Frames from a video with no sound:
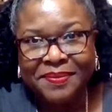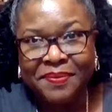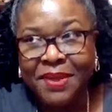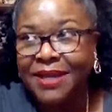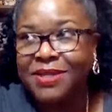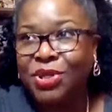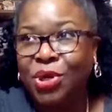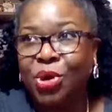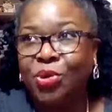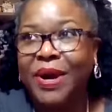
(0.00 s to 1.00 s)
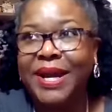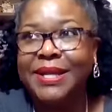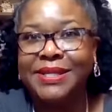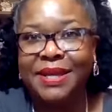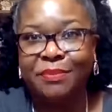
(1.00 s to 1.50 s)
That's the
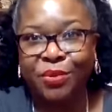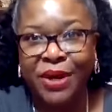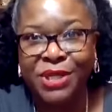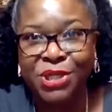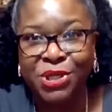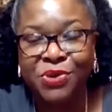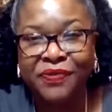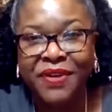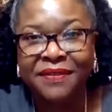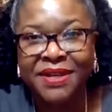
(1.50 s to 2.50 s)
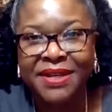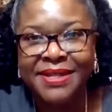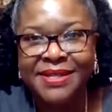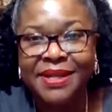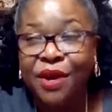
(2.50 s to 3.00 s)
greatest liberation you've given
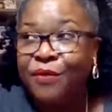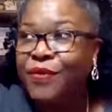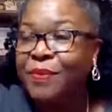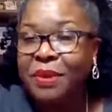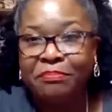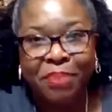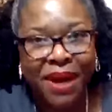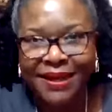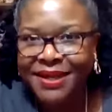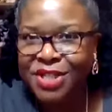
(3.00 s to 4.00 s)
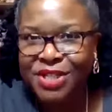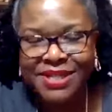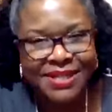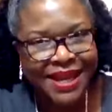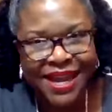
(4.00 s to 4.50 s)
us, from the bondage and
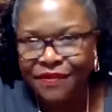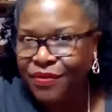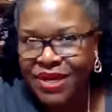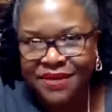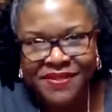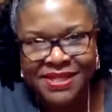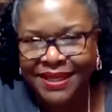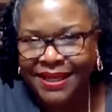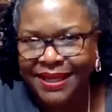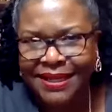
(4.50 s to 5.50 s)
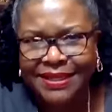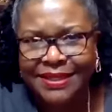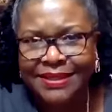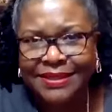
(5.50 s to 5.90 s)
slavery of sin.